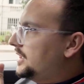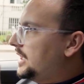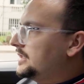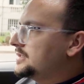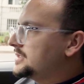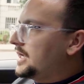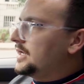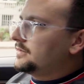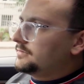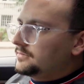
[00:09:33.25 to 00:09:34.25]

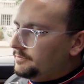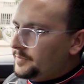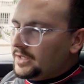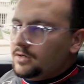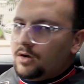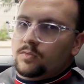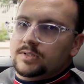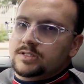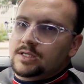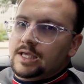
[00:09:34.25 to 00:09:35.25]
understand, big car
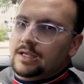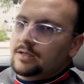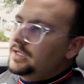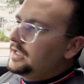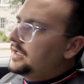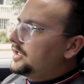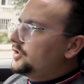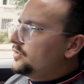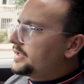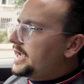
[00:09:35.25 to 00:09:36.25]
once again,
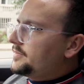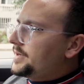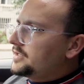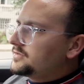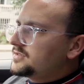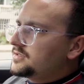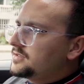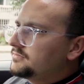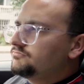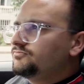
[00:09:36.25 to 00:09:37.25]
you'll get about
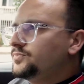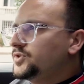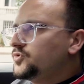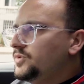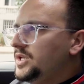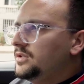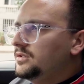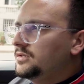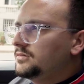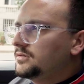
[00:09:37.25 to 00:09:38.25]

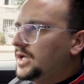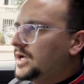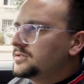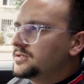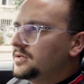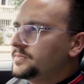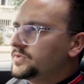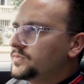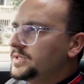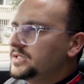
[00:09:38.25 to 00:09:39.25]
I'd say
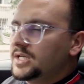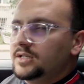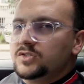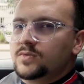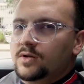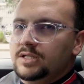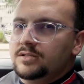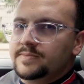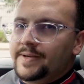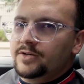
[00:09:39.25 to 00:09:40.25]
between 10 and 12
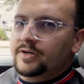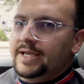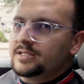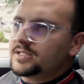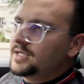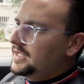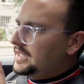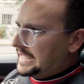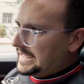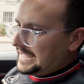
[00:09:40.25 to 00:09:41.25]
liters per 100 k's.
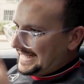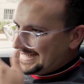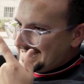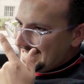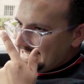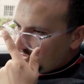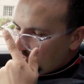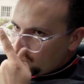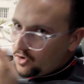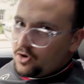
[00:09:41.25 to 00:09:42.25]
That is if
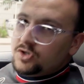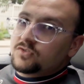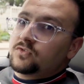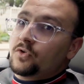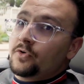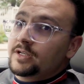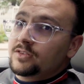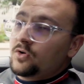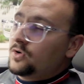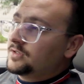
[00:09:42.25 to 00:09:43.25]
you aren't flooring
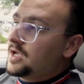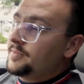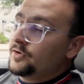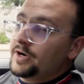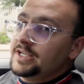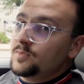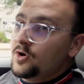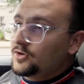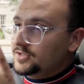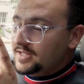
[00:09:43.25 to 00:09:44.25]
it the whole time in race
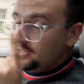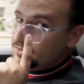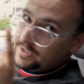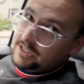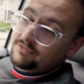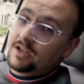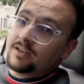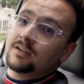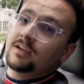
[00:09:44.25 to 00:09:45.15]
mode, because that is really fun.